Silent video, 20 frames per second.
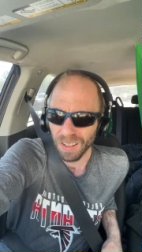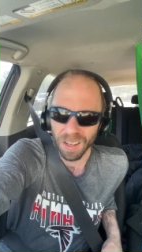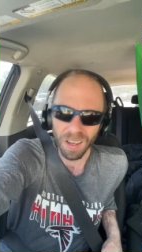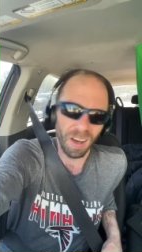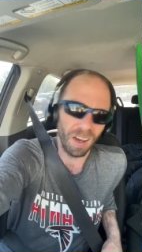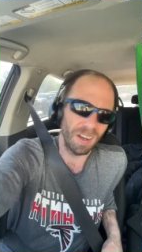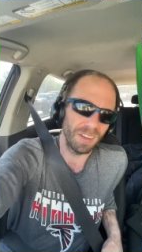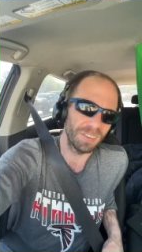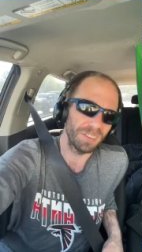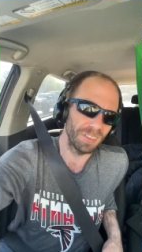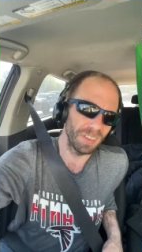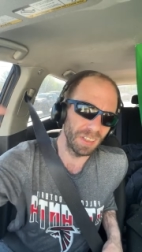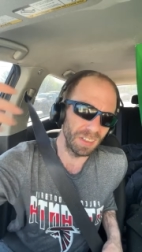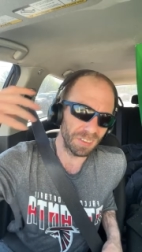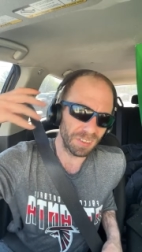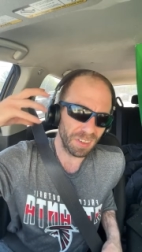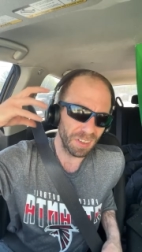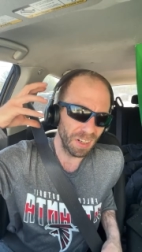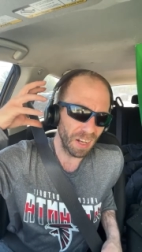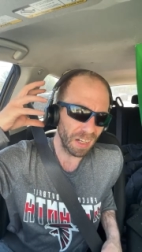honestly,
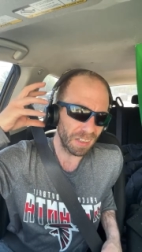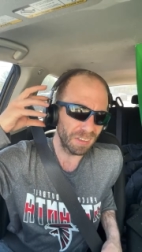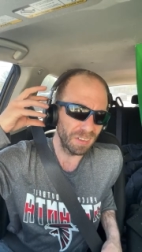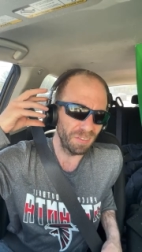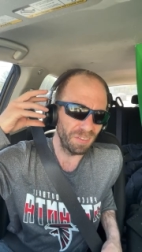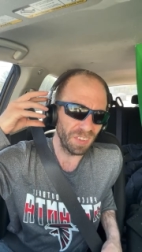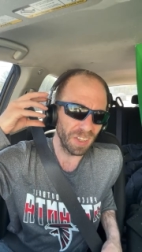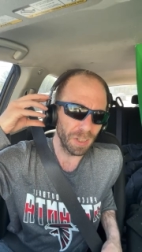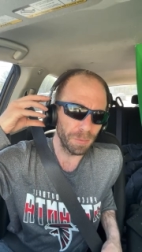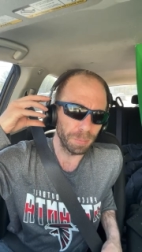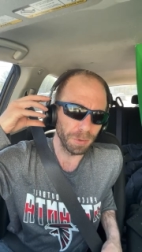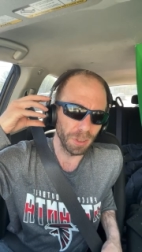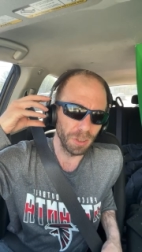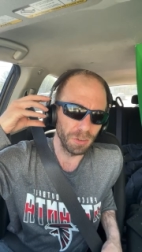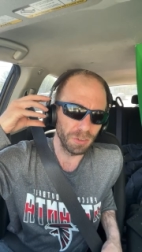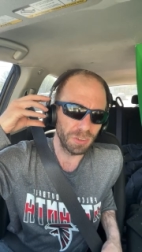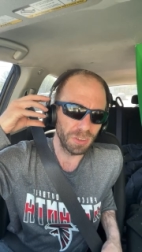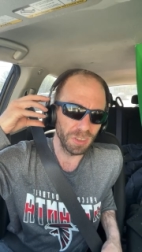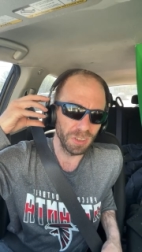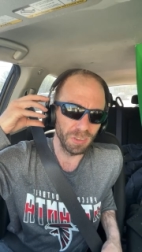it's connected via
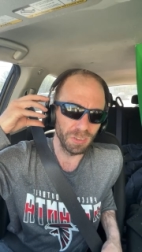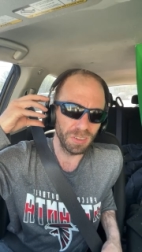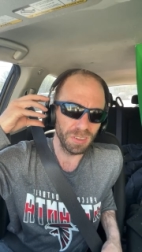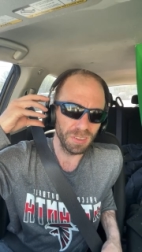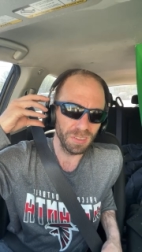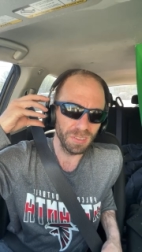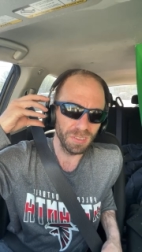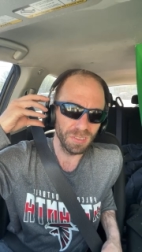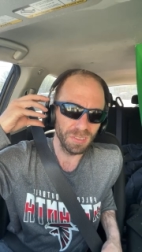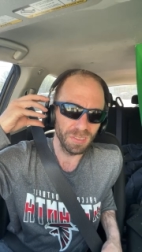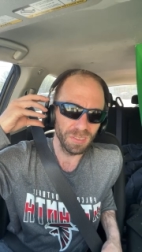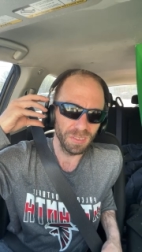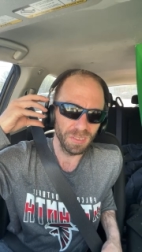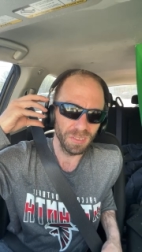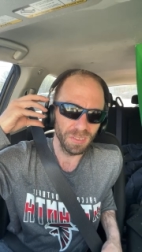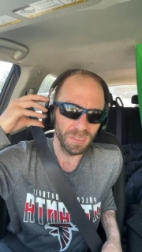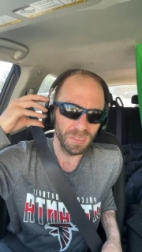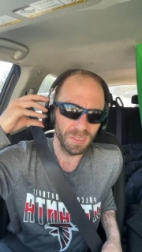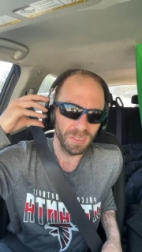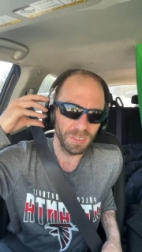Bluetooth,
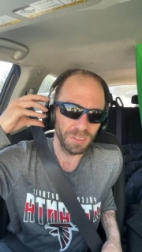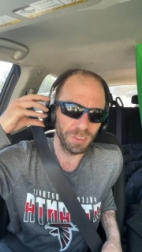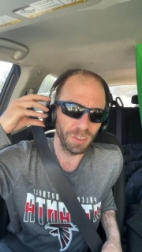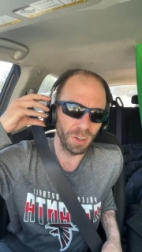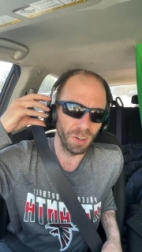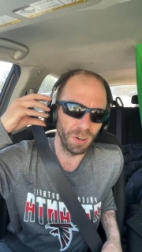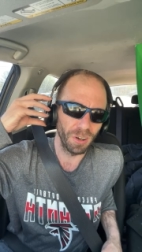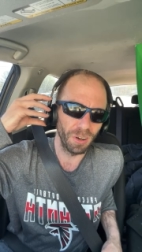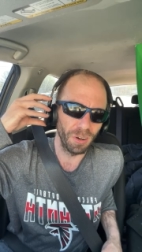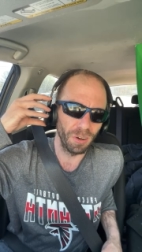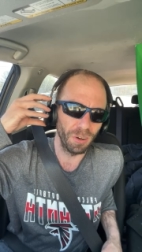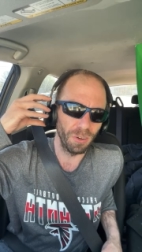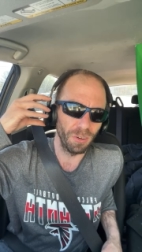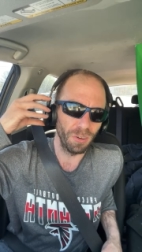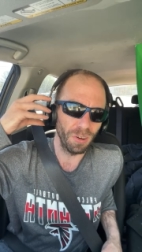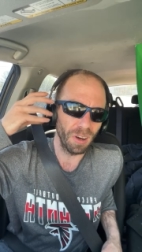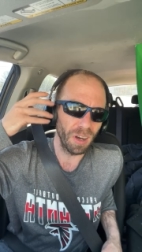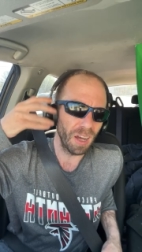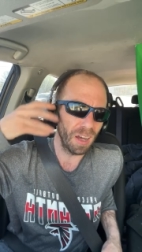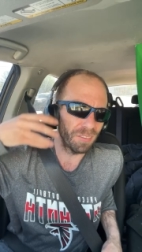
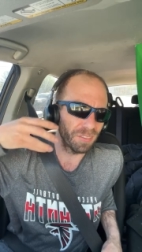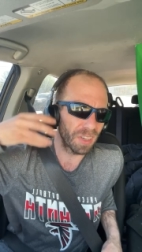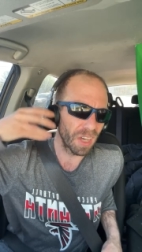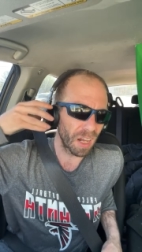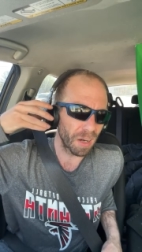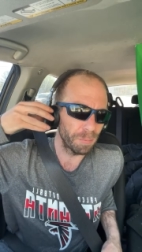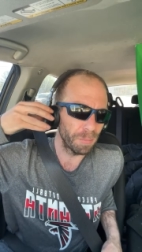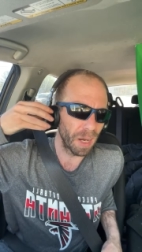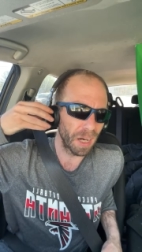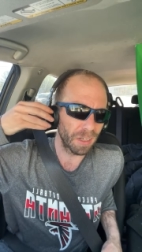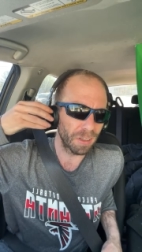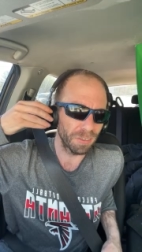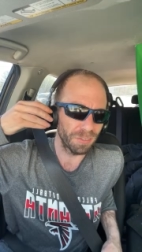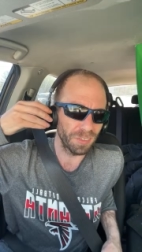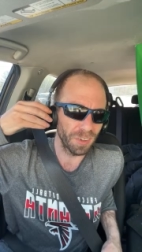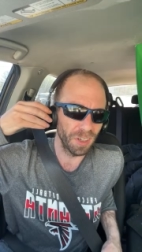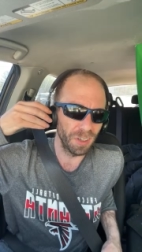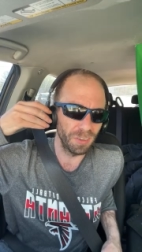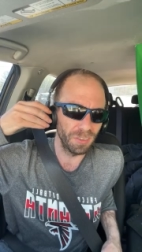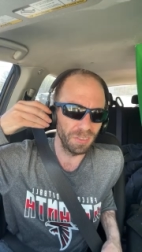so I've got a
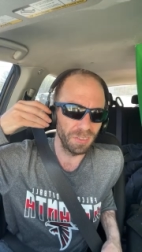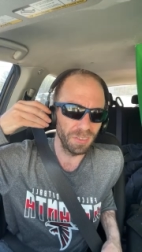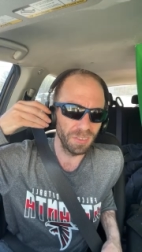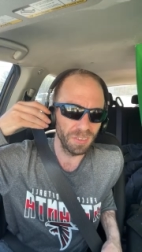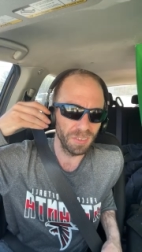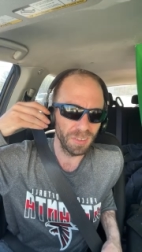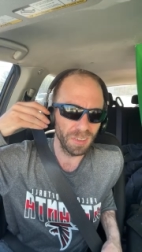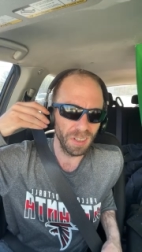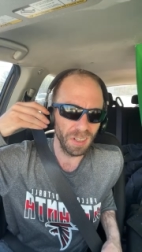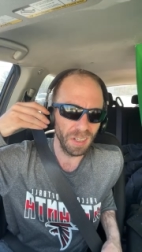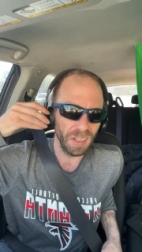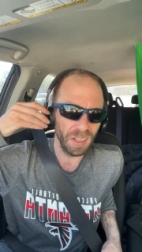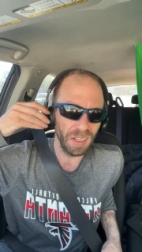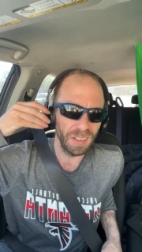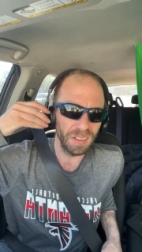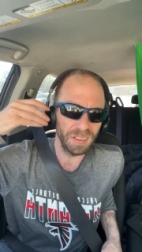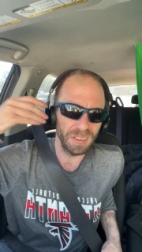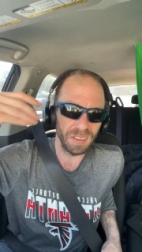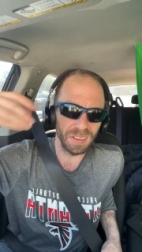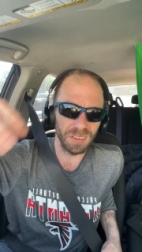microphone
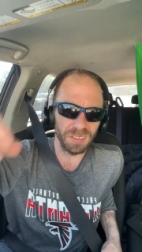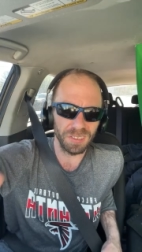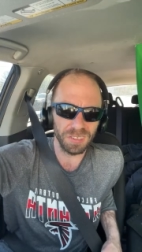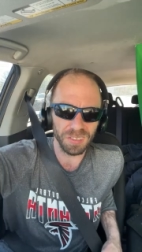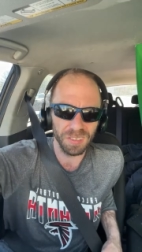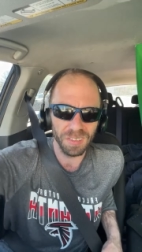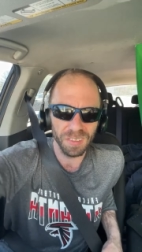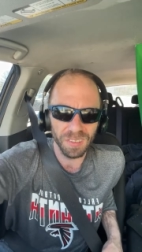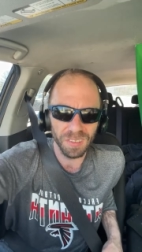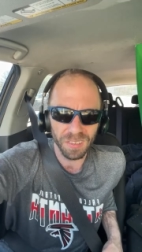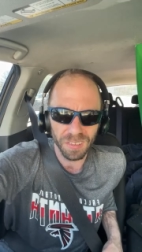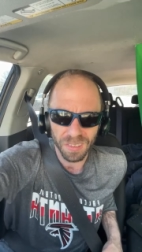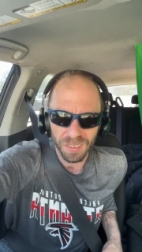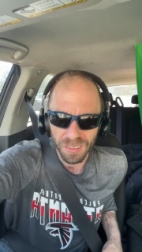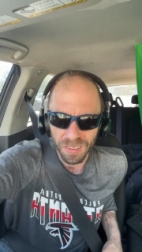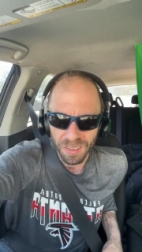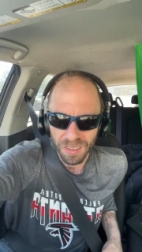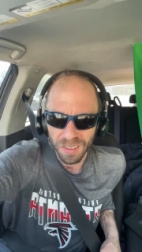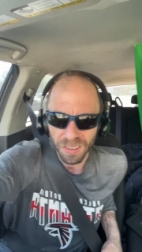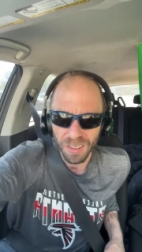in these
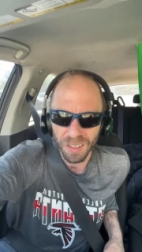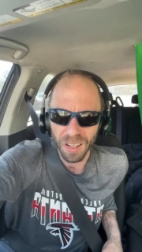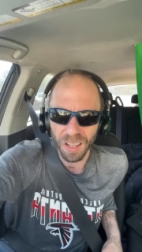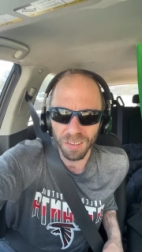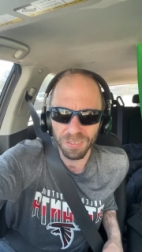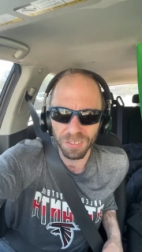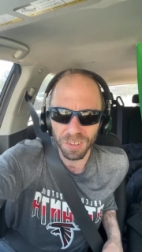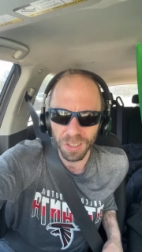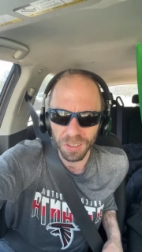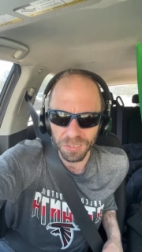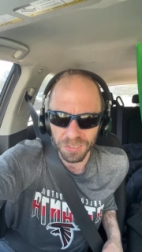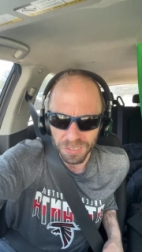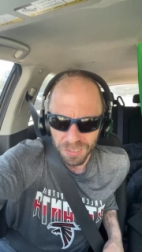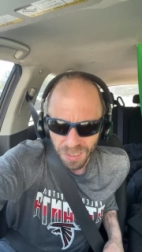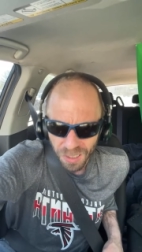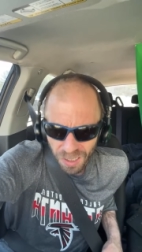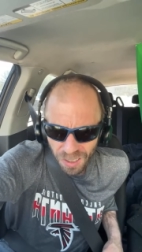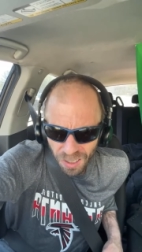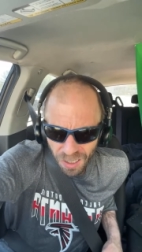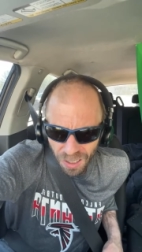headphones.
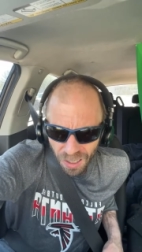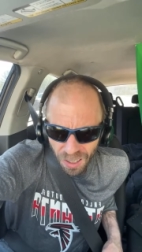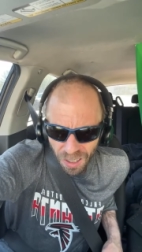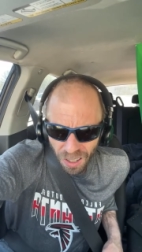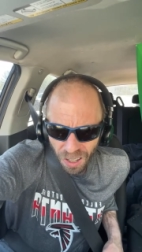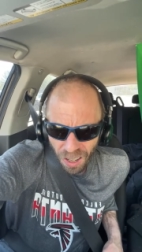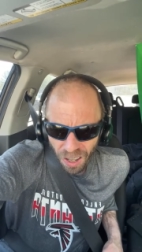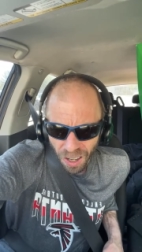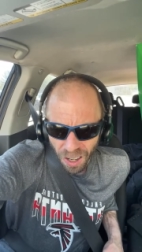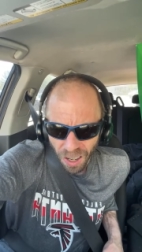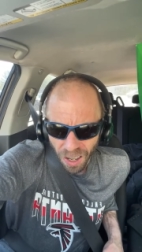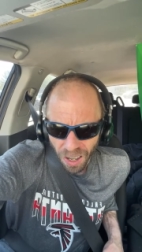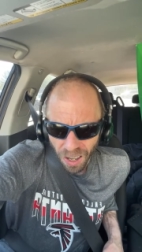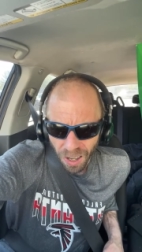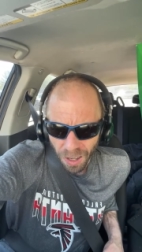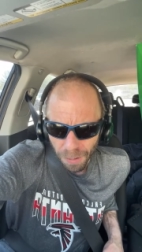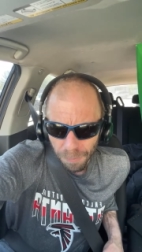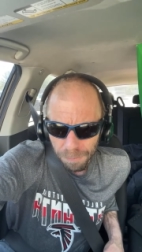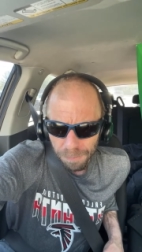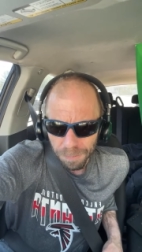
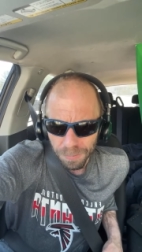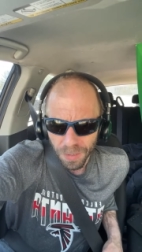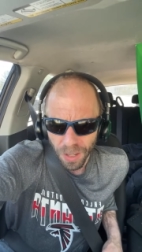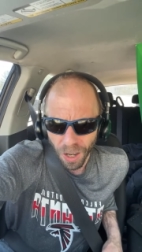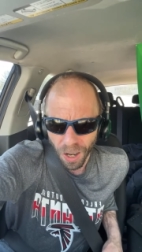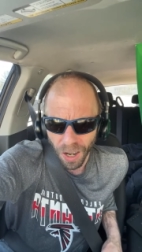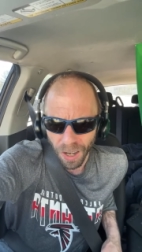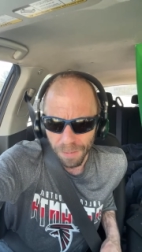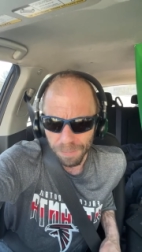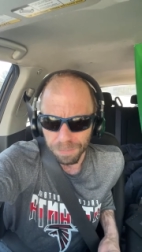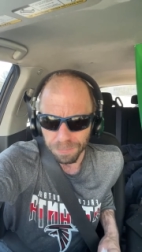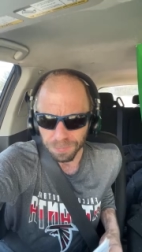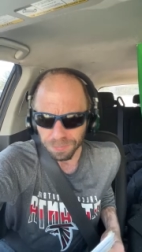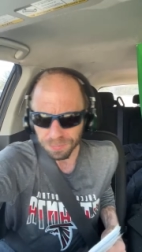All right,